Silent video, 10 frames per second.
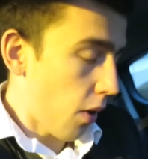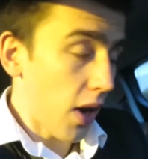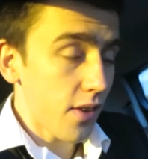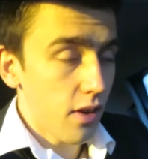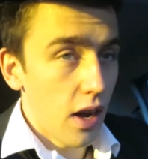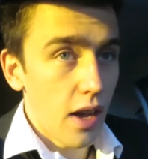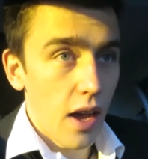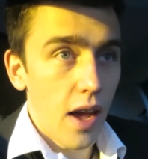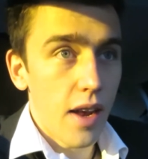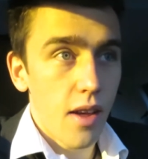well last night
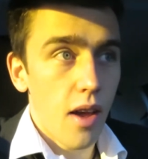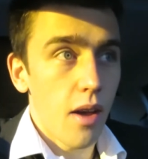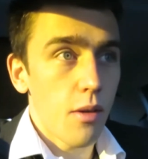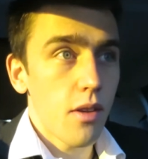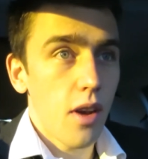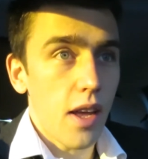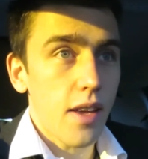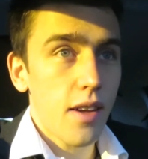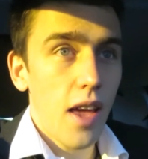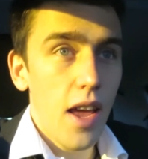I had a
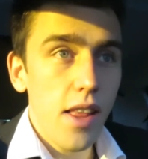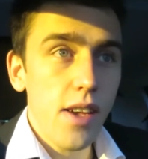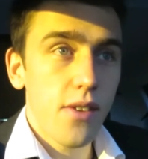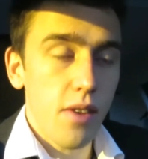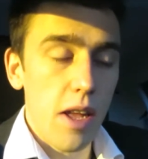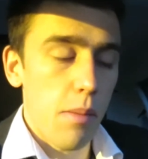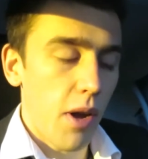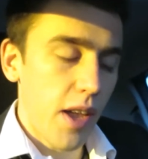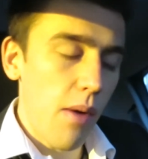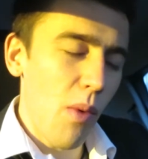like hideous sleep.
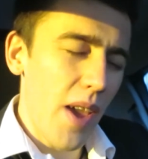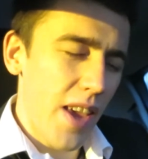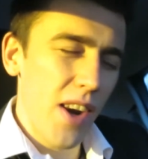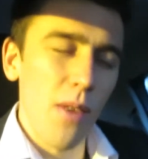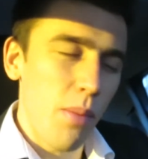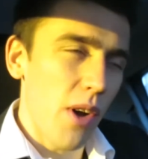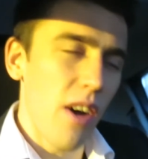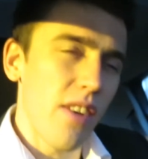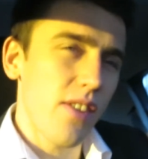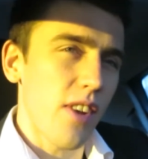I kept waking up
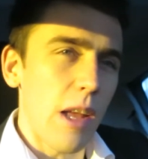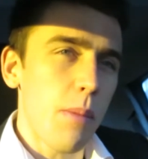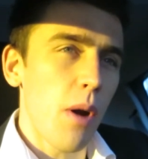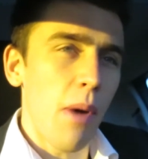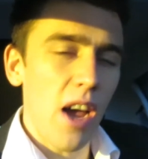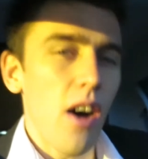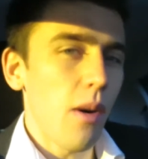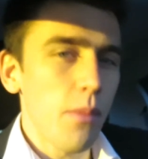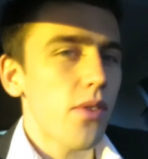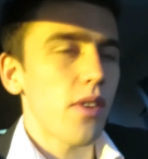sleeping on my
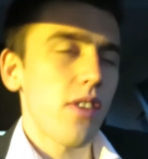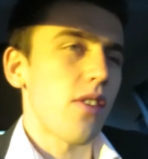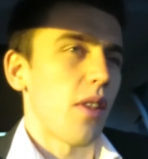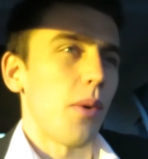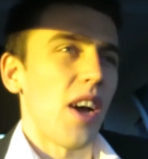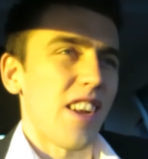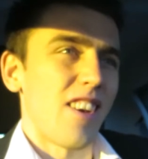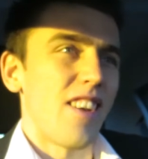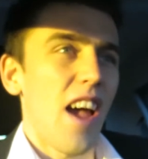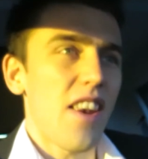arms so they were like
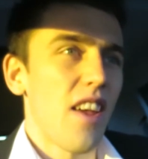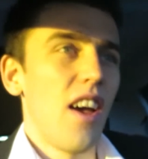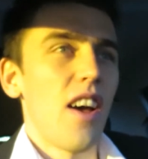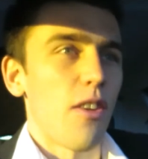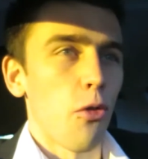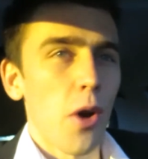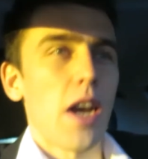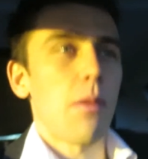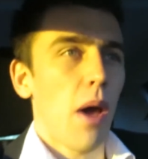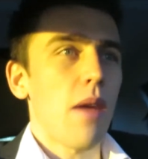dead and
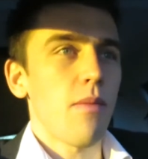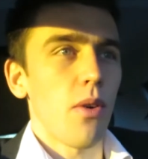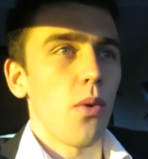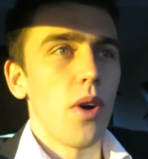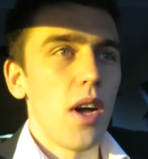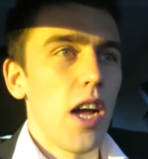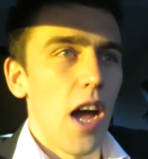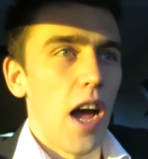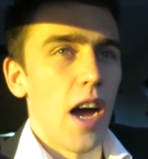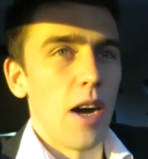really painful
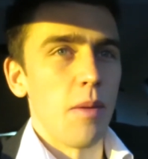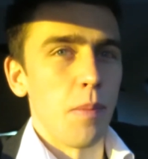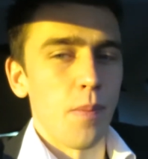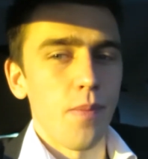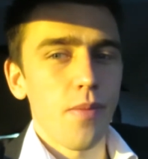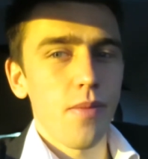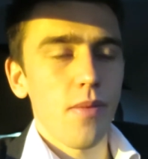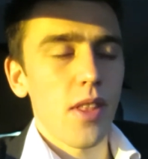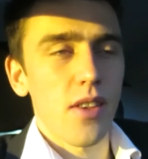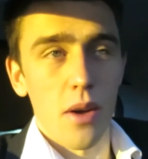um,
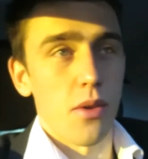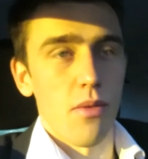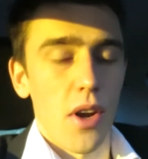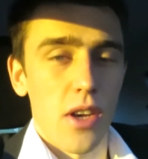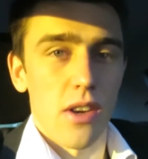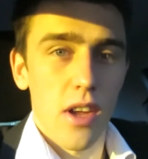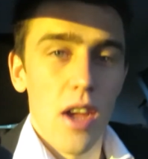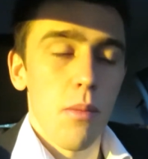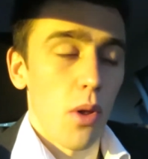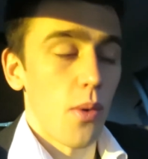so that wasn't very good.
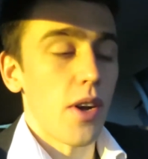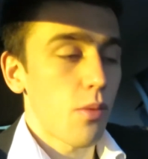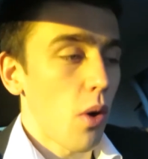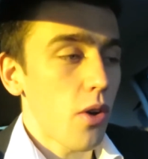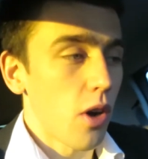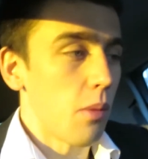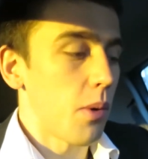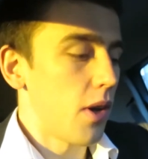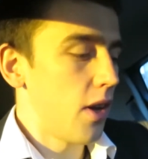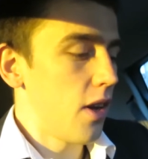But otherwise woke up